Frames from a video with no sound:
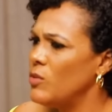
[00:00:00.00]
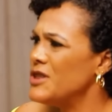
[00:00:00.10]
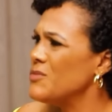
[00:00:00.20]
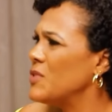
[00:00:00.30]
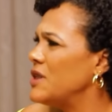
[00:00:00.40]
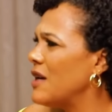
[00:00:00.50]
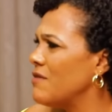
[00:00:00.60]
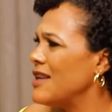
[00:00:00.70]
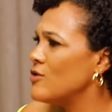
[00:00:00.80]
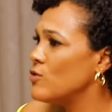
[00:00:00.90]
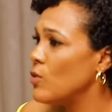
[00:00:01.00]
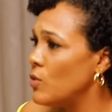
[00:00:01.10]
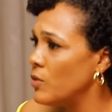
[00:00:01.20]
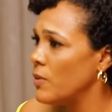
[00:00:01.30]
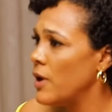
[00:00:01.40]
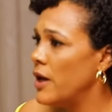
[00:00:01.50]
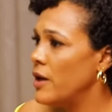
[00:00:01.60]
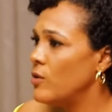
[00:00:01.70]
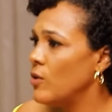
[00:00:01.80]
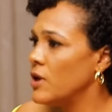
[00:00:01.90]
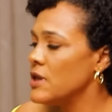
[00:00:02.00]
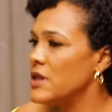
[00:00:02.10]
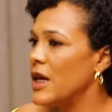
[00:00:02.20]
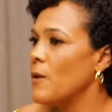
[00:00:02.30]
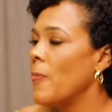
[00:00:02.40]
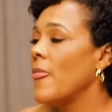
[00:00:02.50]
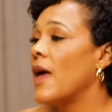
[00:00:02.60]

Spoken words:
Which money have I stolen? You understand?